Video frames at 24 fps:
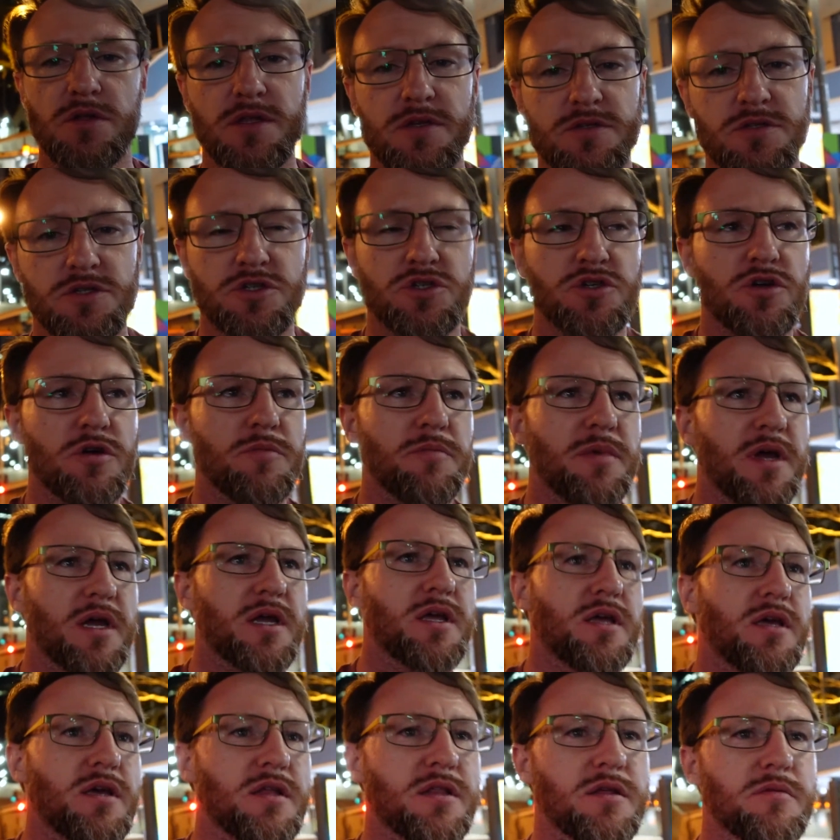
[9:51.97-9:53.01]
There's a shot back
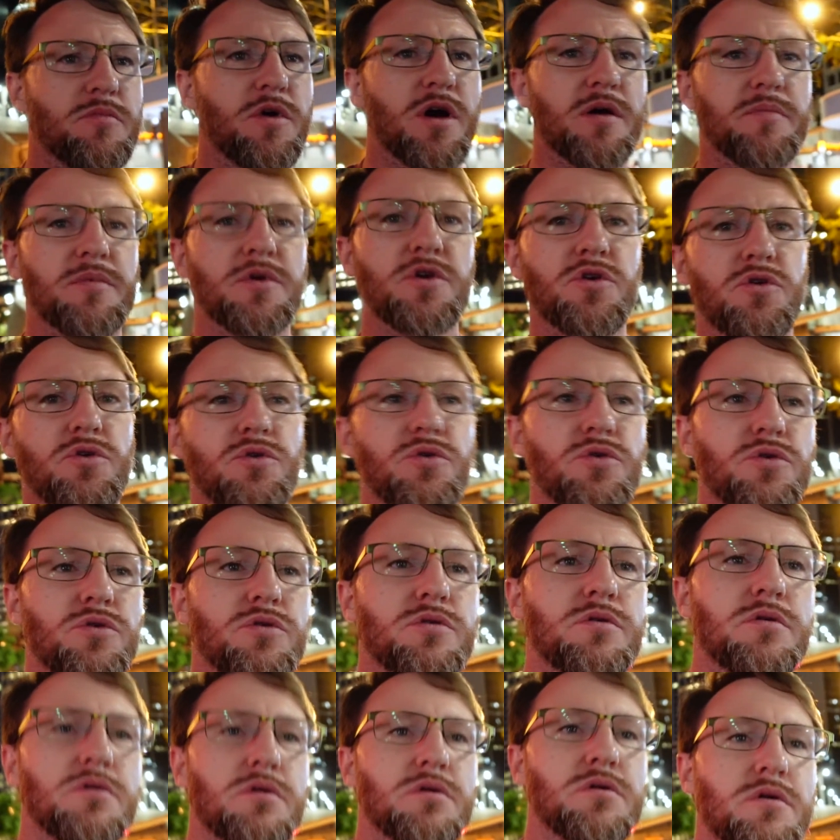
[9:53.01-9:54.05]
here that might be cool.
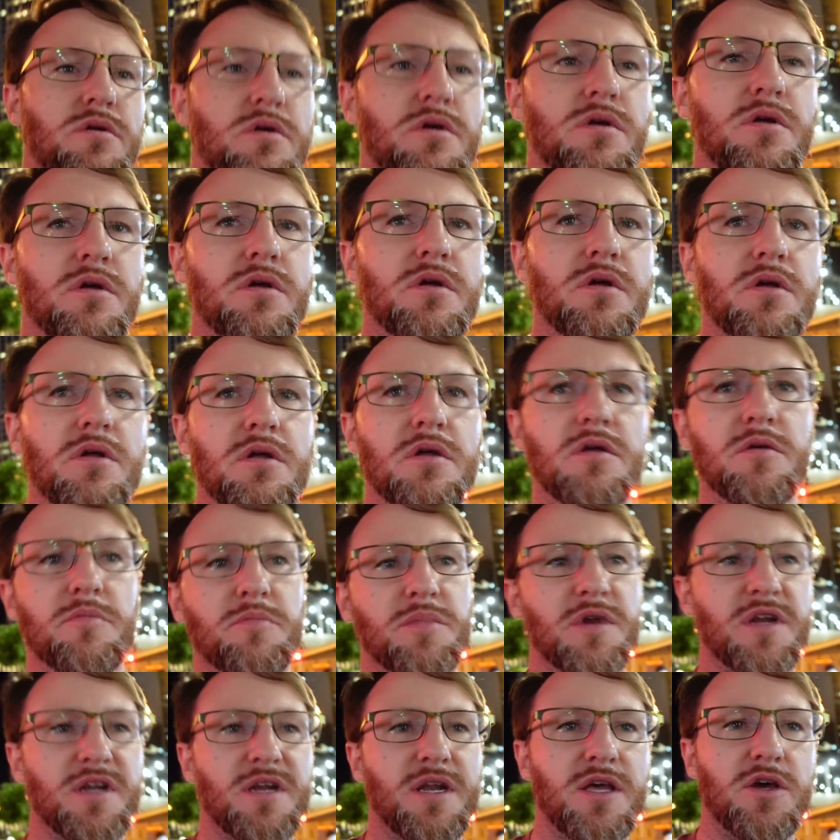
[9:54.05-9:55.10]

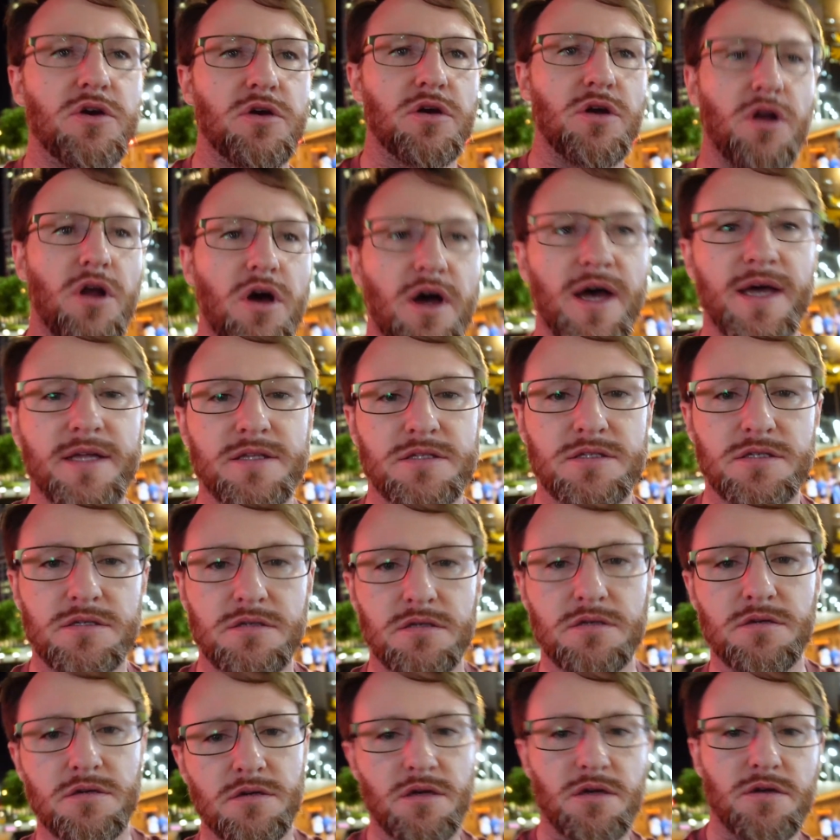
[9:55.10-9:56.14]
Bit of neon lights,
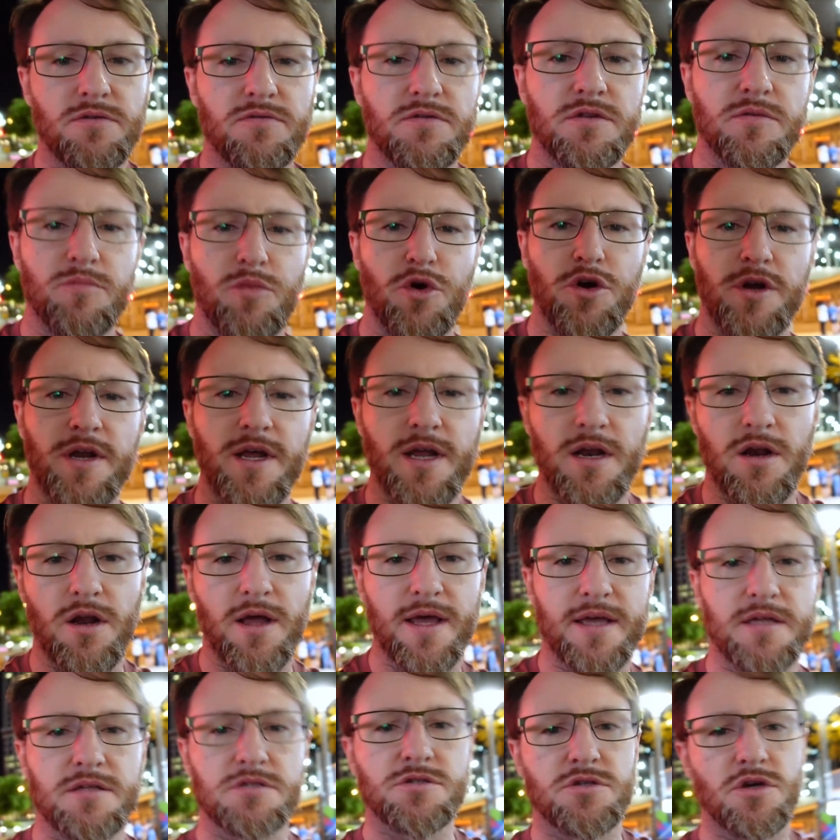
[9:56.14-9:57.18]
the Burnett
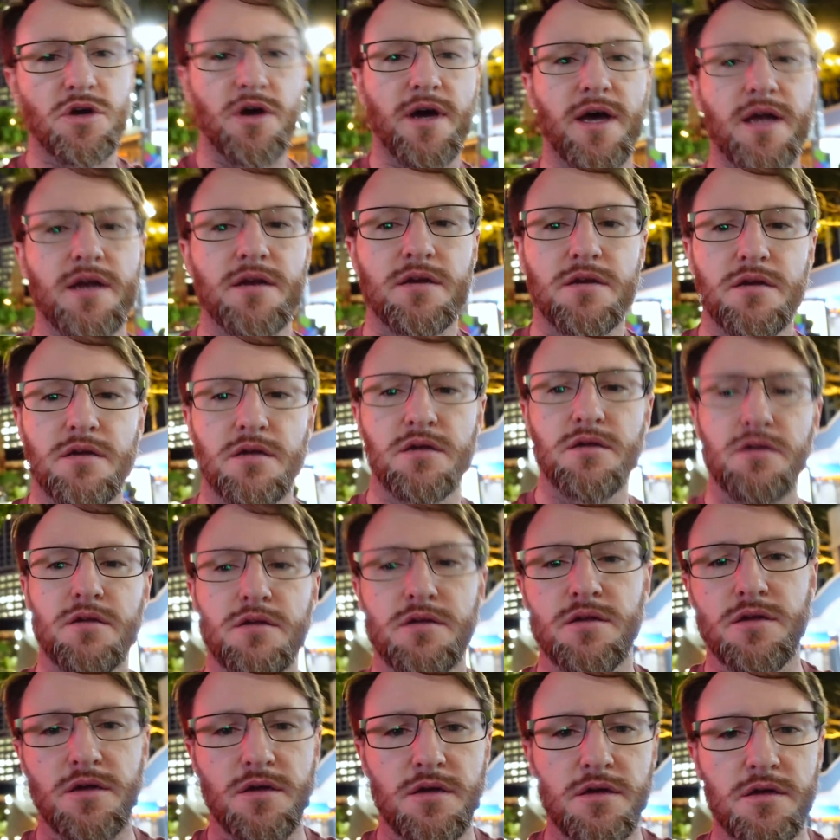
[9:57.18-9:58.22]
Lane sign.
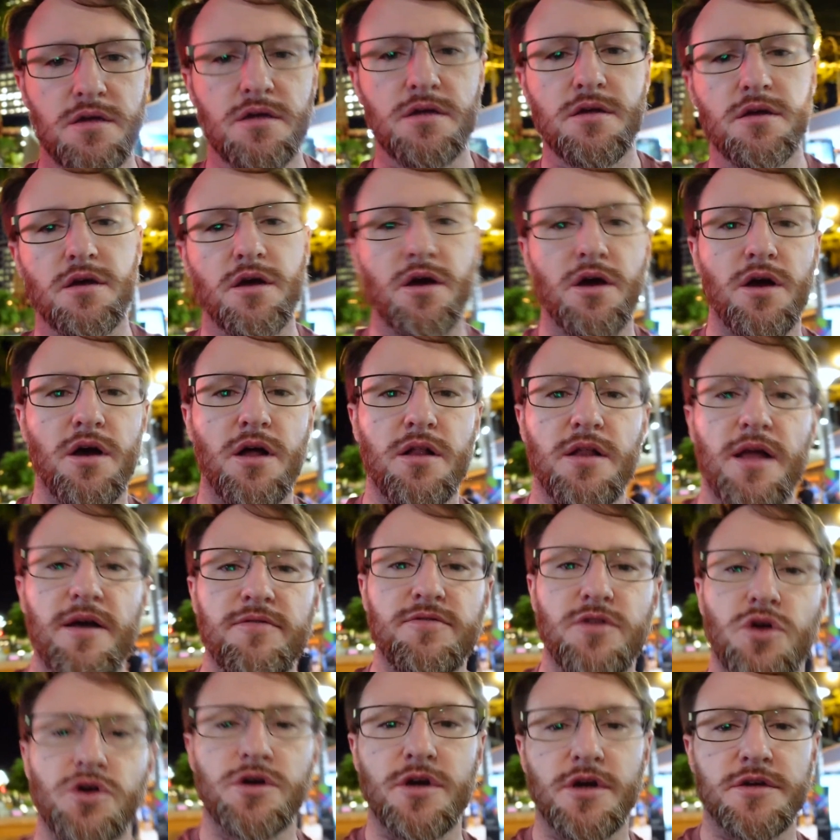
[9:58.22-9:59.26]
I'll have a
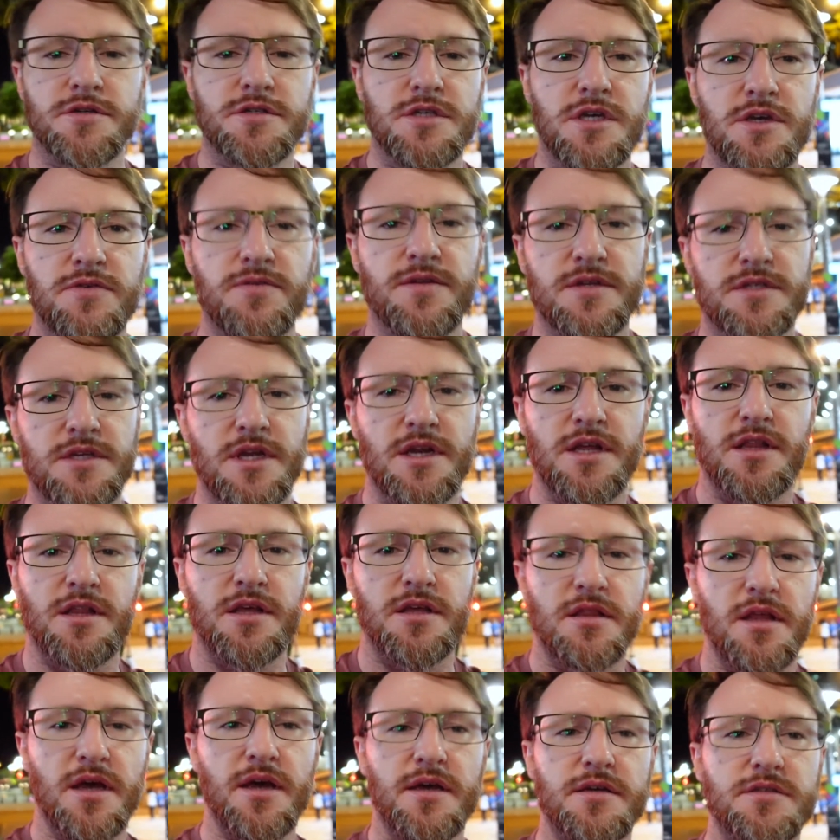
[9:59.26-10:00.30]
look, I'll see if there's
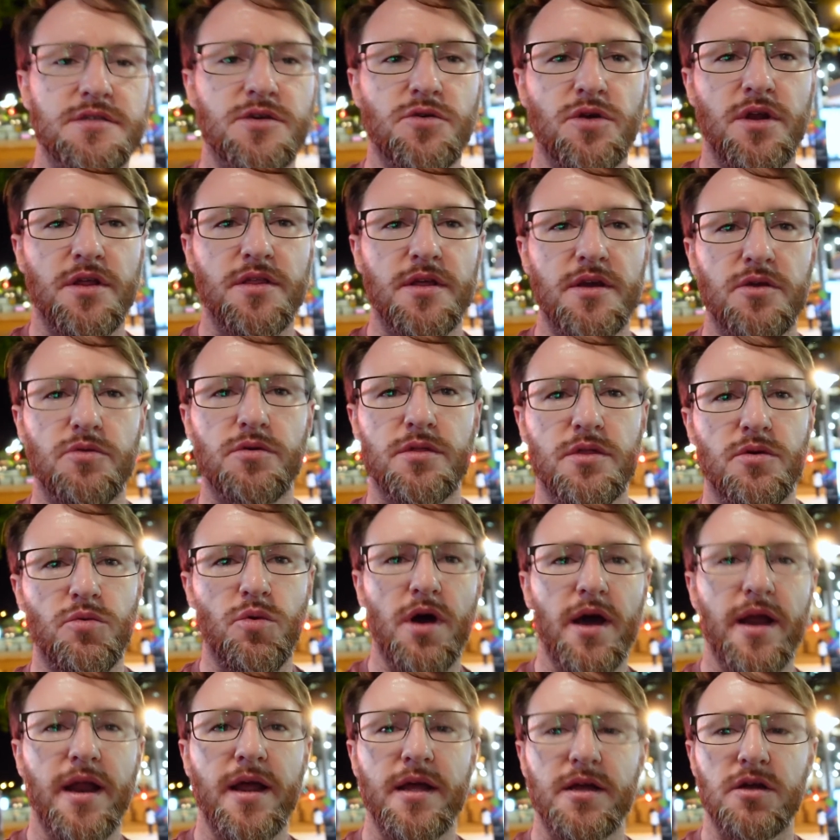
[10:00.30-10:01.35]
anything there, see what I think with the
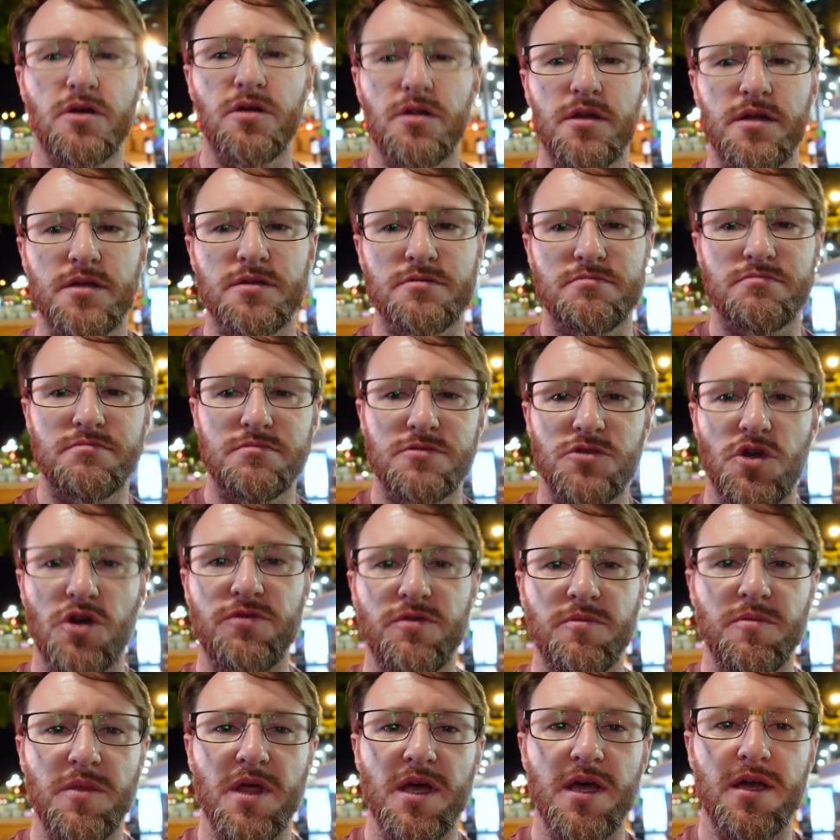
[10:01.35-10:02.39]
wide angle, and go
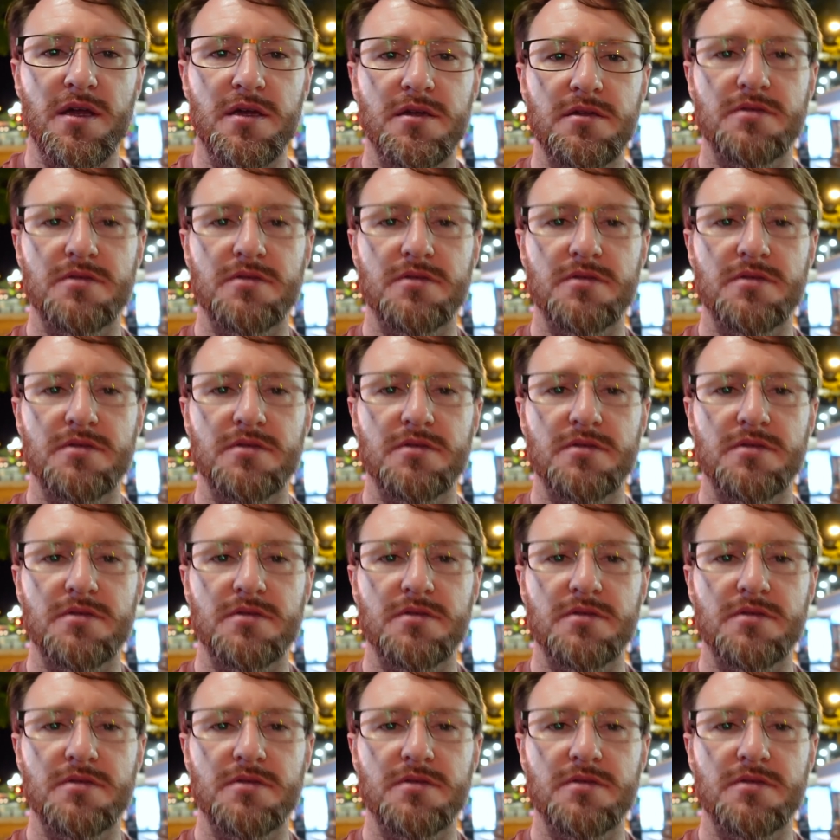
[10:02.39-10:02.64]
from there.